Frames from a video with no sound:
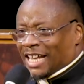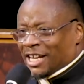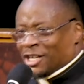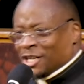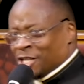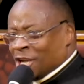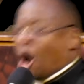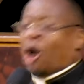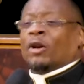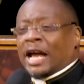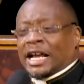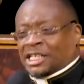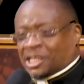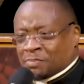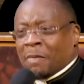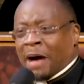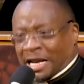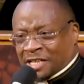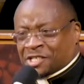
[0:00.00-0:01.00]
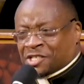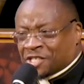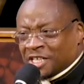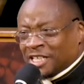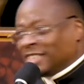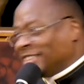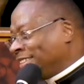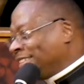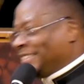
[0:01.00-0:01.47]
They know that's my
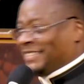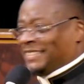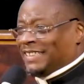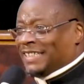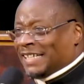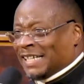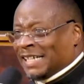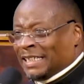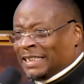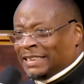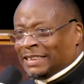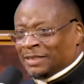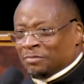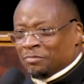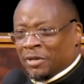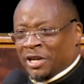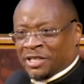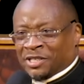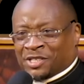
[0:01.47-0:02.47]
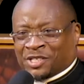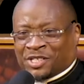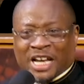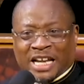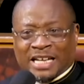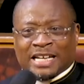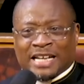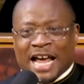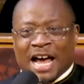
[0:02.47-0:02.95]
seat. Been
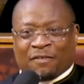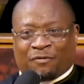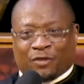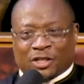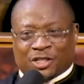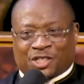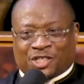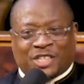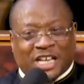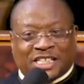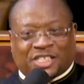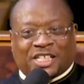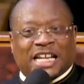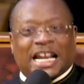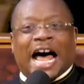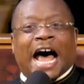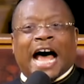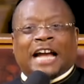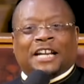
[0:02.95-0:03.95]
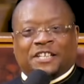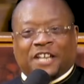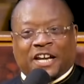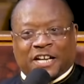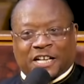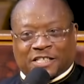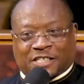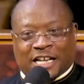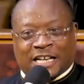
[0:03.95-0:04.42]
sitting there for 69
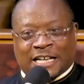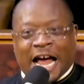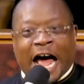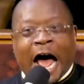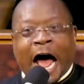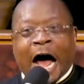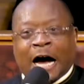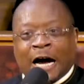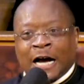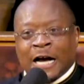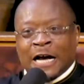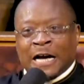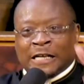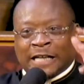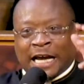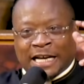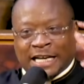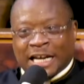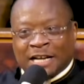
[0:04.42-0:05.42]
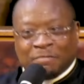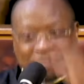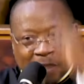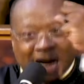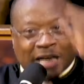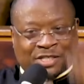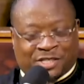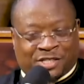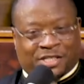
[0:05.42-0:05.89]
years, and now they in
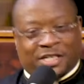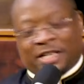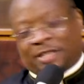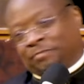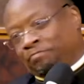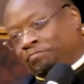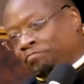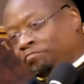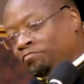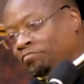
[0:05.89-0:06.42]
my seat.